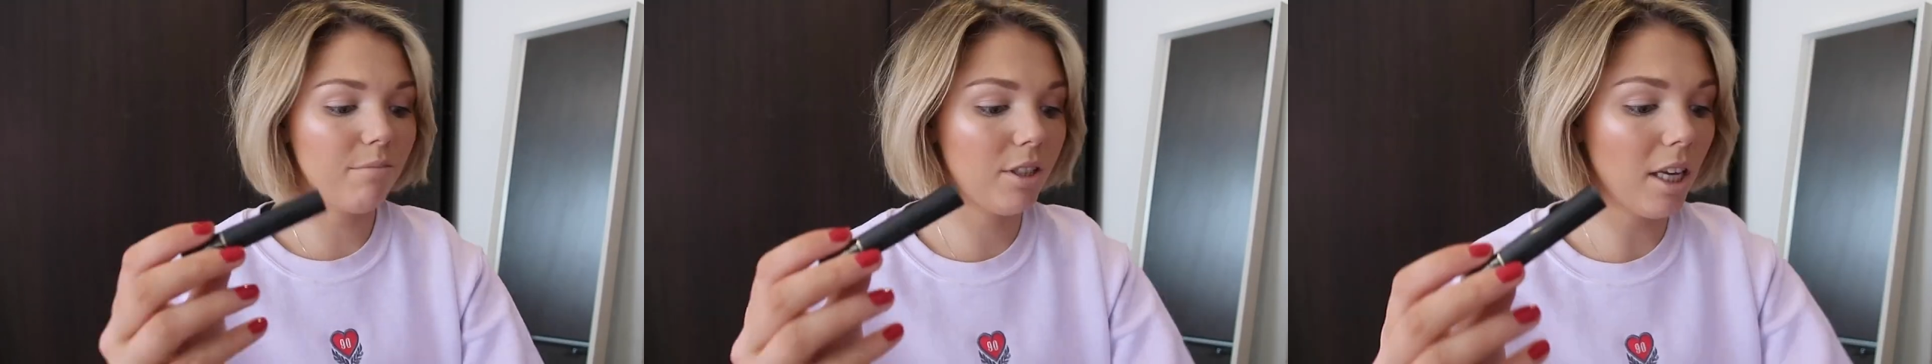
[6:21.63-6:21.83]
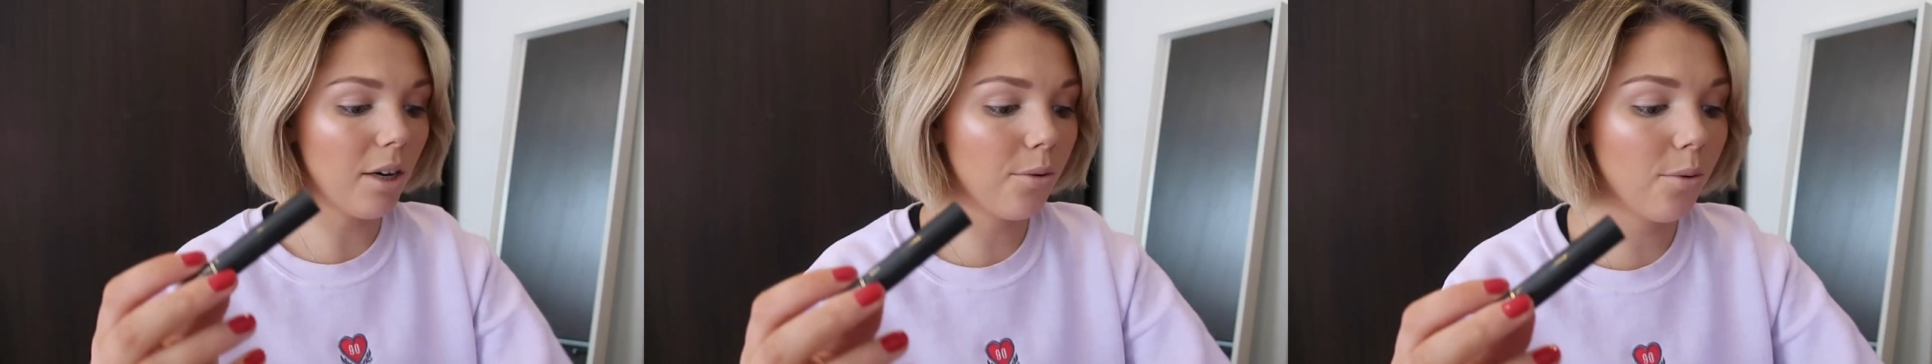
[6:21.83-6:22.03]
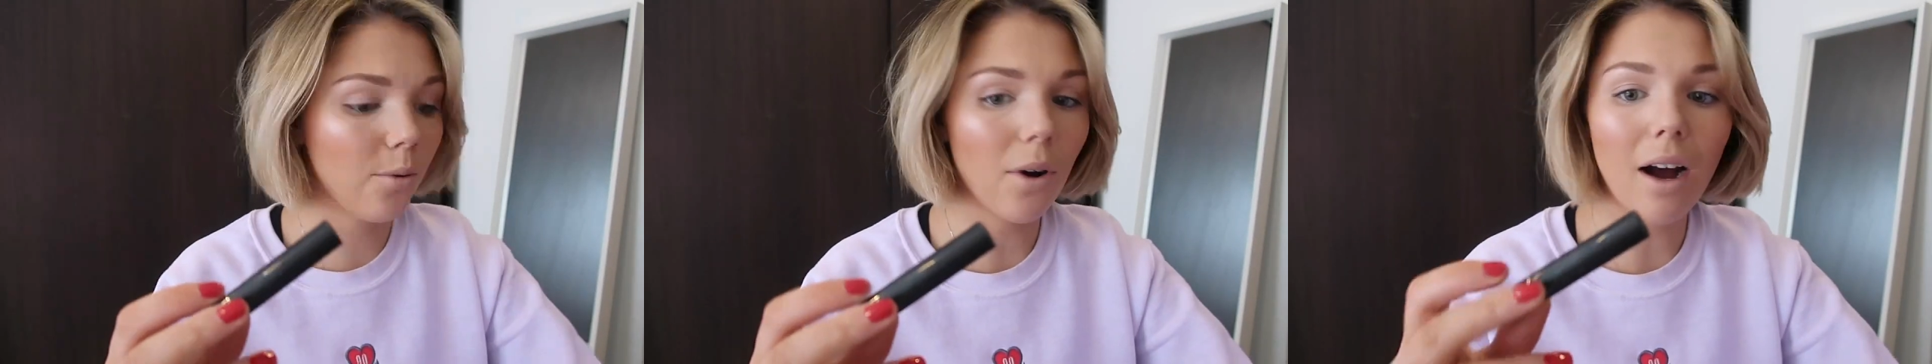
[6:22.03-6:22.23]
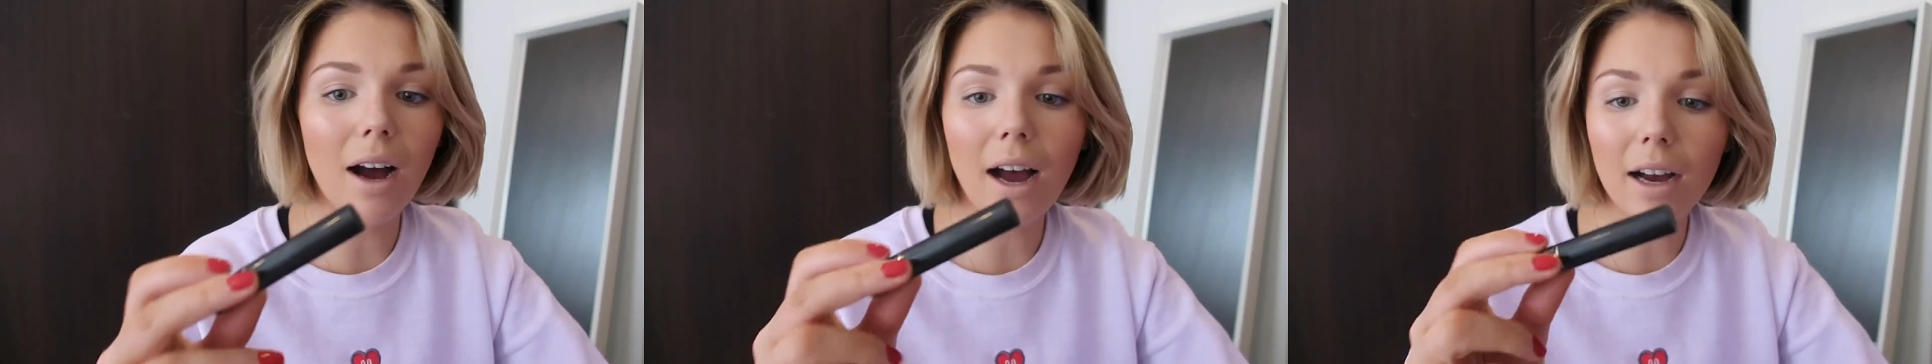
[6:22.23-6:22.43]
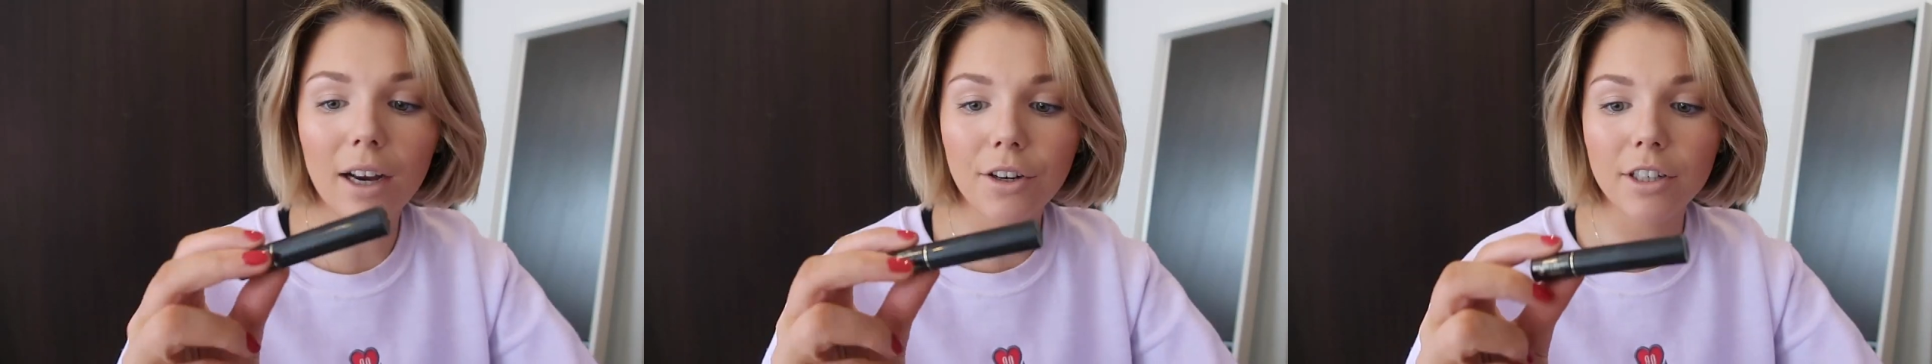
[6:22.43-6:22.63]
So
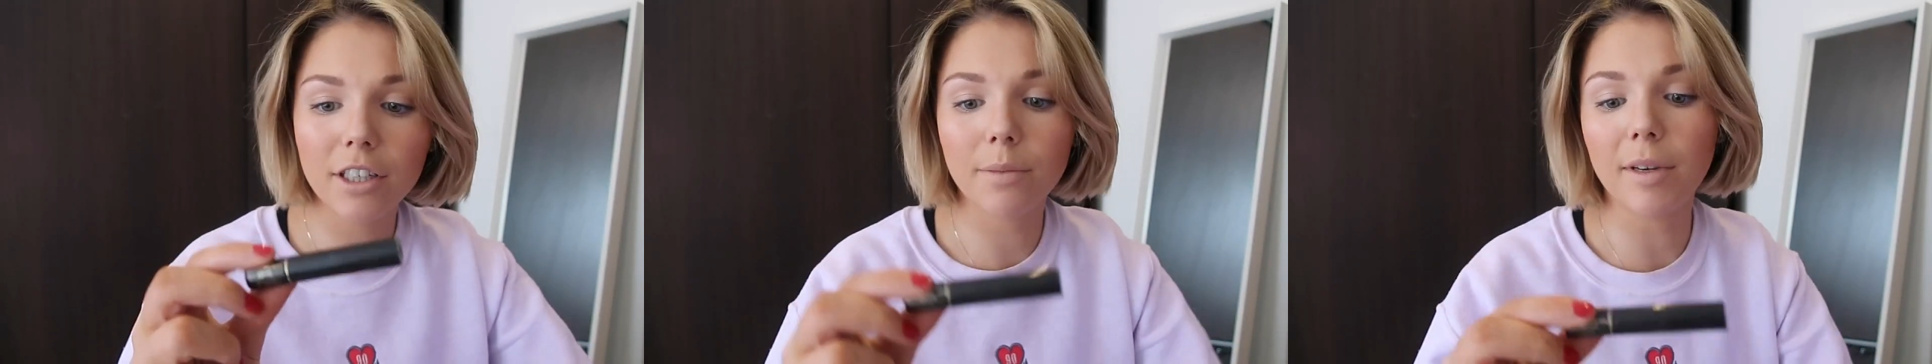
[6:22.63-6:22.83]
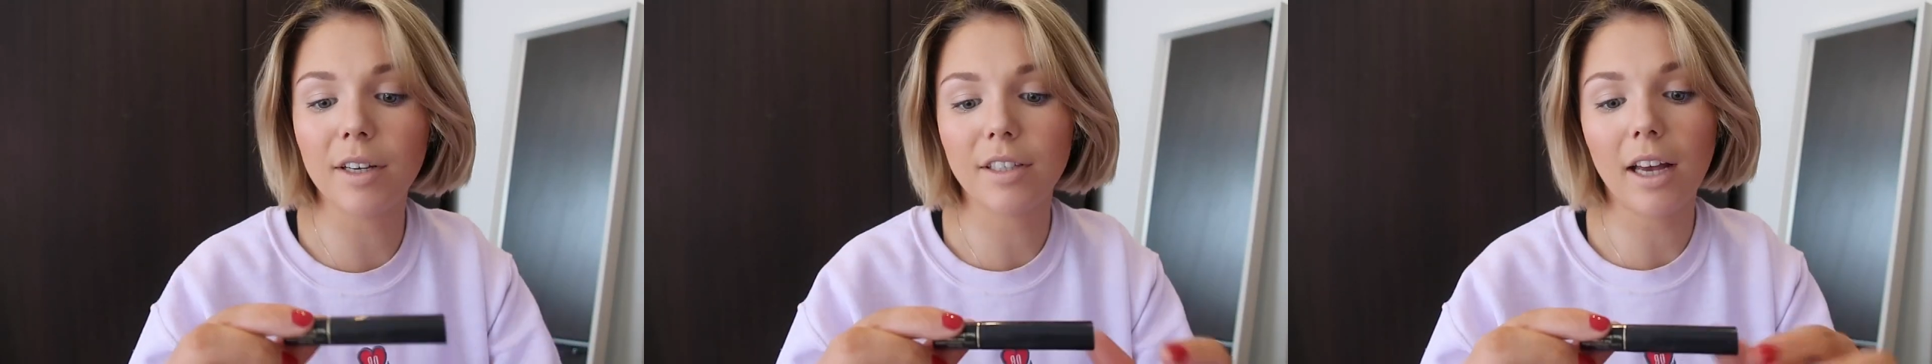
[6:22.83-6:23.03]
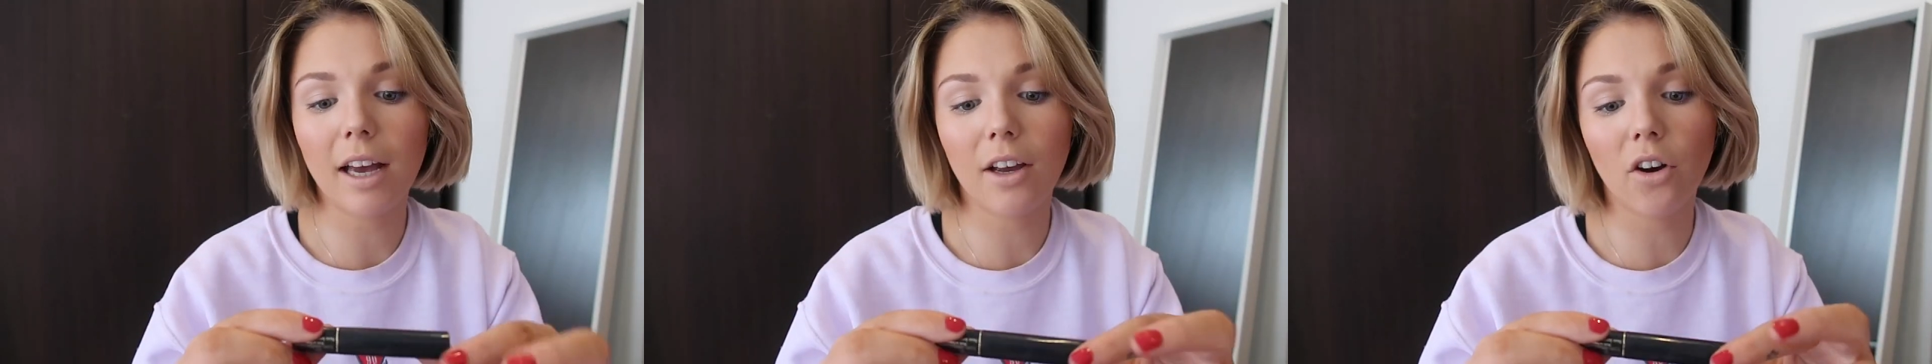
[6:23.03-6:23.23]
at Christmas I